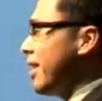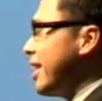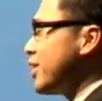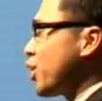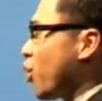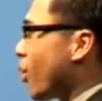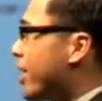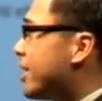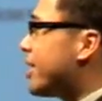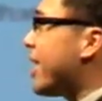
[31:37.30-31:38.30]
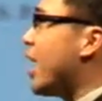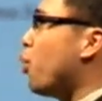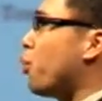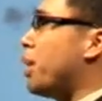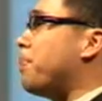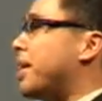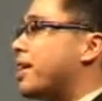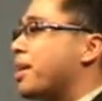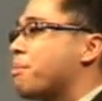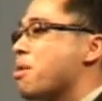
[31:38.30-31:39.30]
it's crazy how we
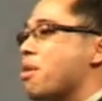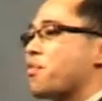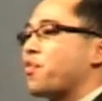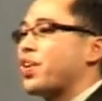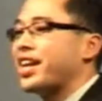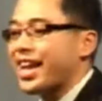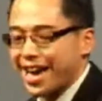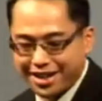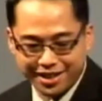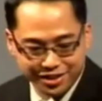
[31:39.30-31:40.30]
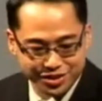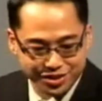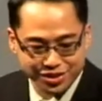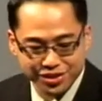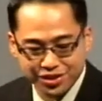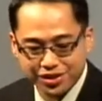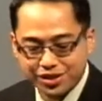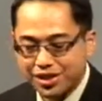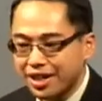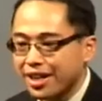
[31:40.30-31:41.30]
become fanatics,
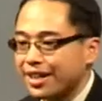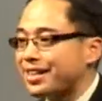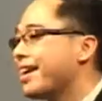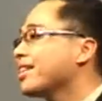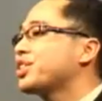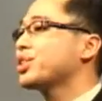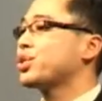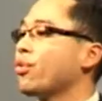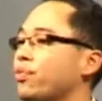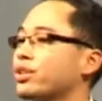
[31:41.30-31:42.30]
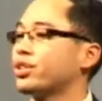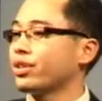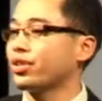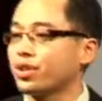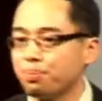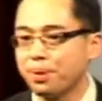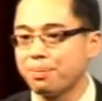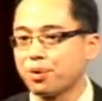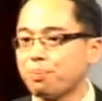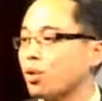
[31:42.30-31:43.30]
not just over Justin
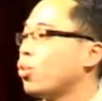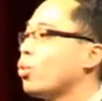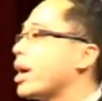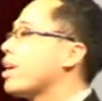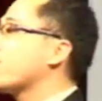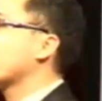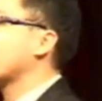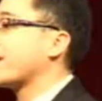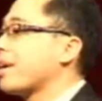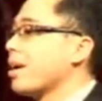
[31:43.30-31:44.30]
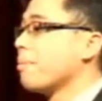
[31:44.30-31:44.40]
Bieber, but whoever that